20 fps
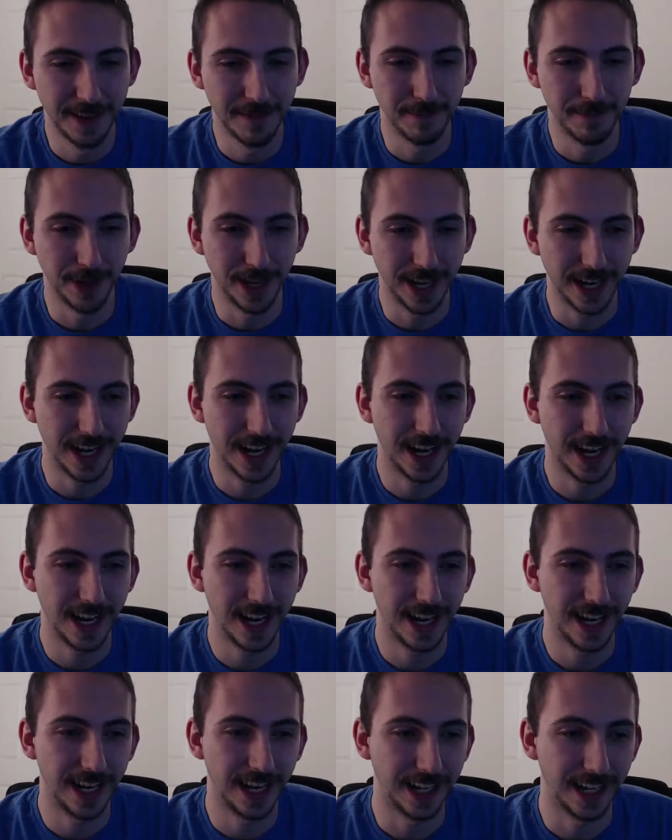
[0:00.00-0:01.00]
But
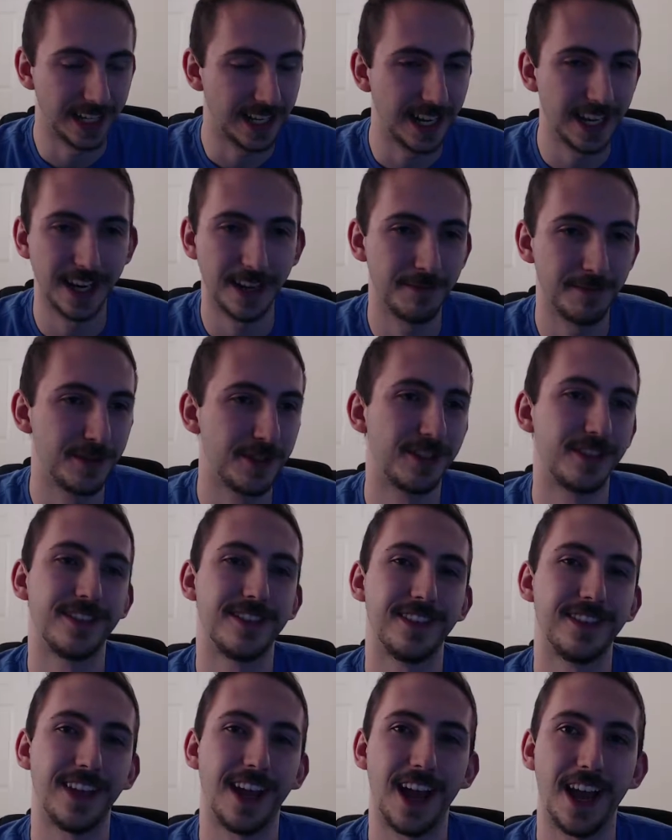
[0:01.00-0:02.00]
again, I'm just,
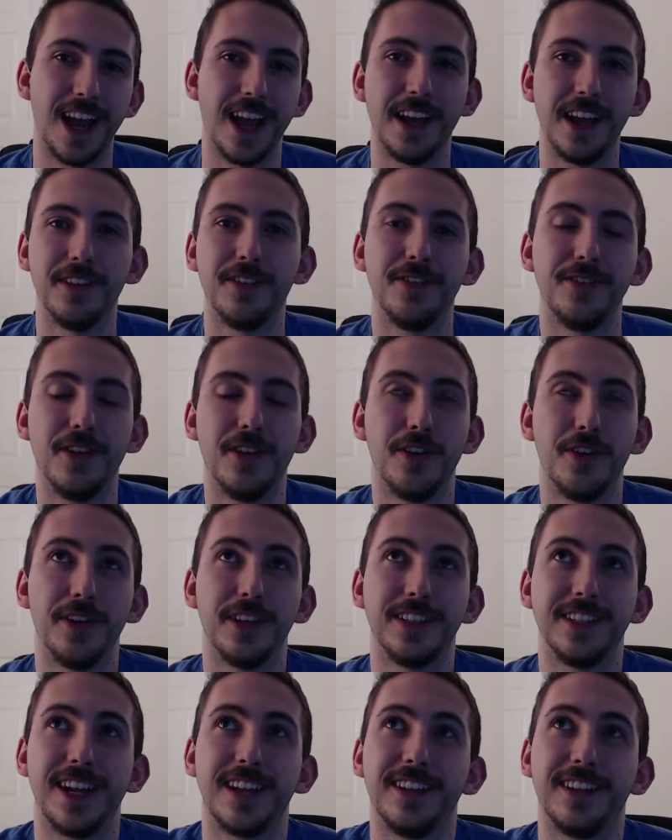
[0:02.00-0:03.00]
I, I don't know
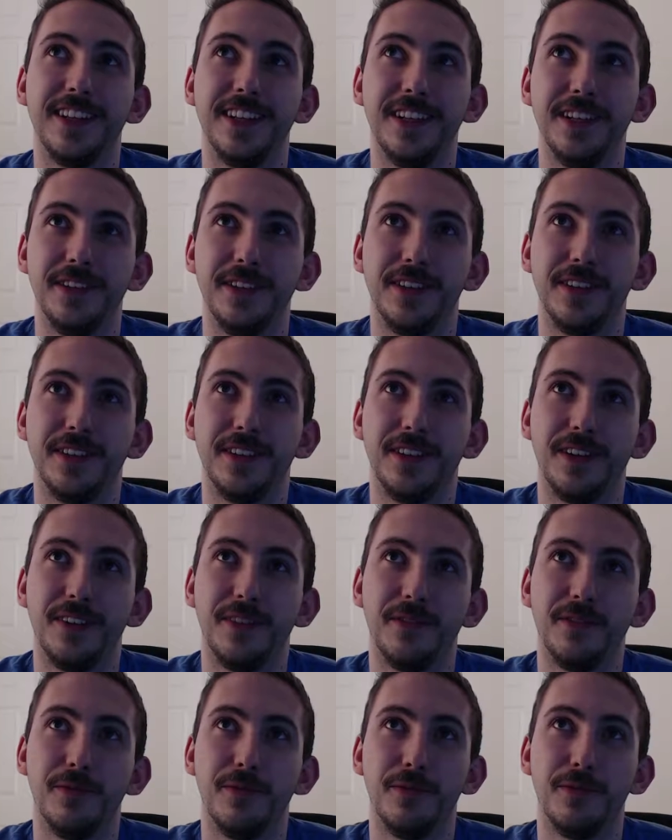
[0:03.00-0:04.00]
exactly
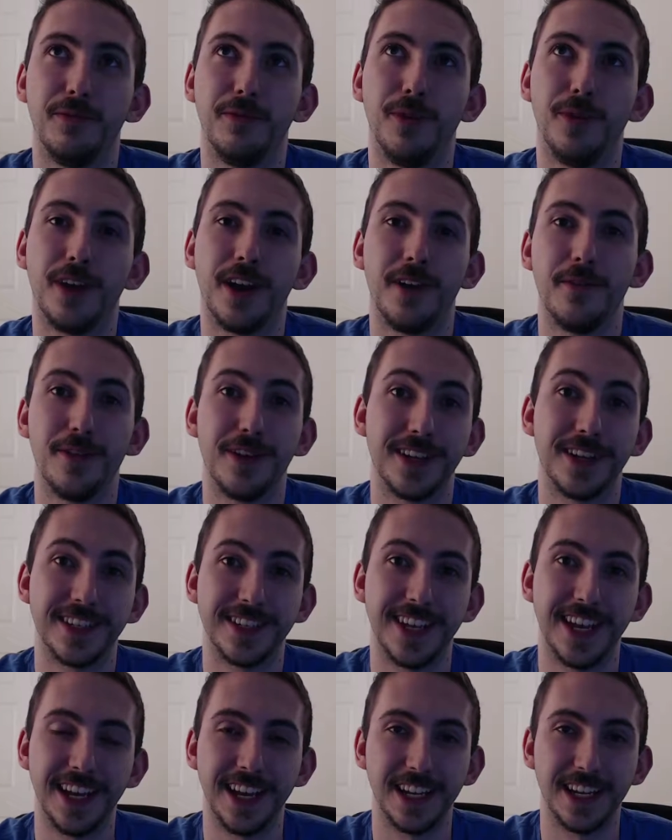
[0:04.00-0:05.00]
what I want to
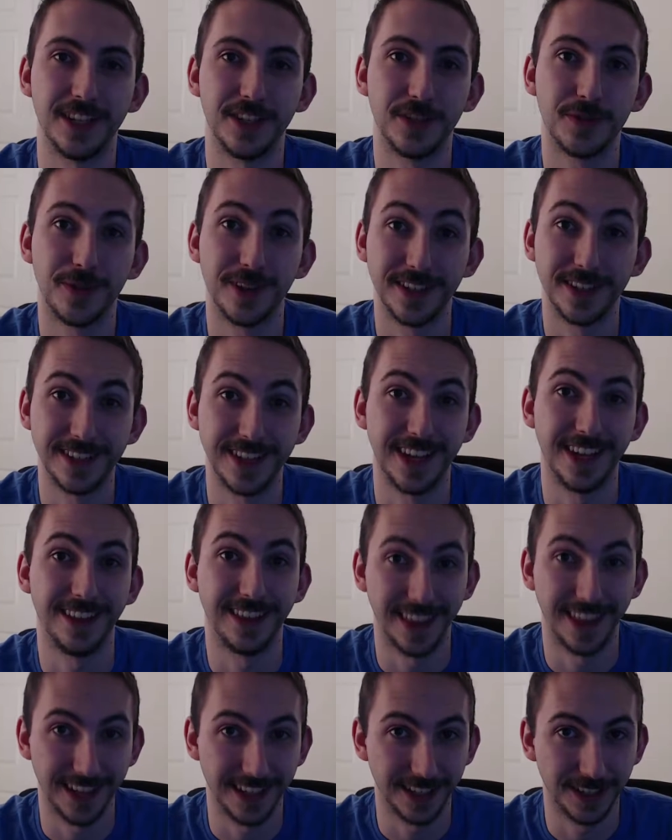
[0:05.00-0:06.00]
say. I just want to say
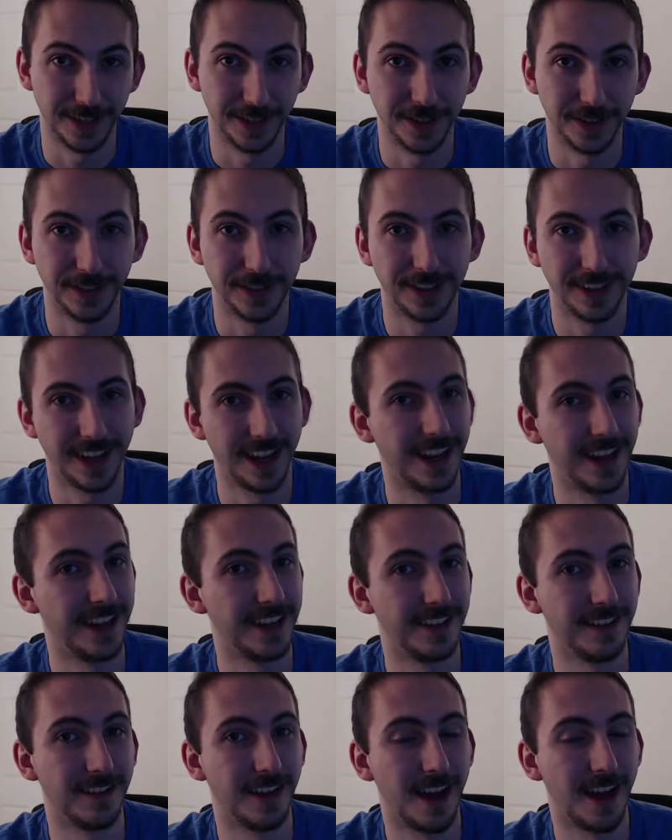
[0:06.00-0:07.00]
thank you.
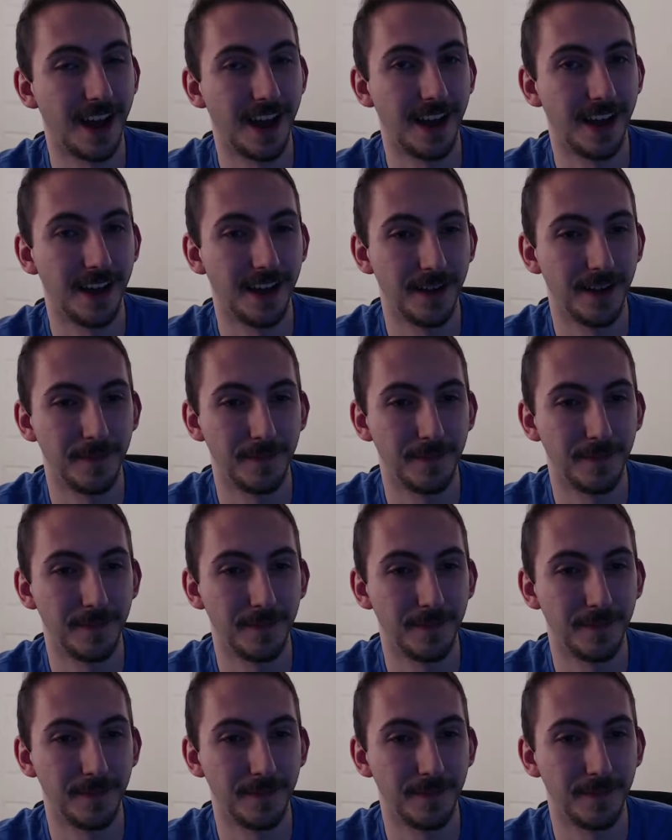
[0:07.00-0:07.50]
And um,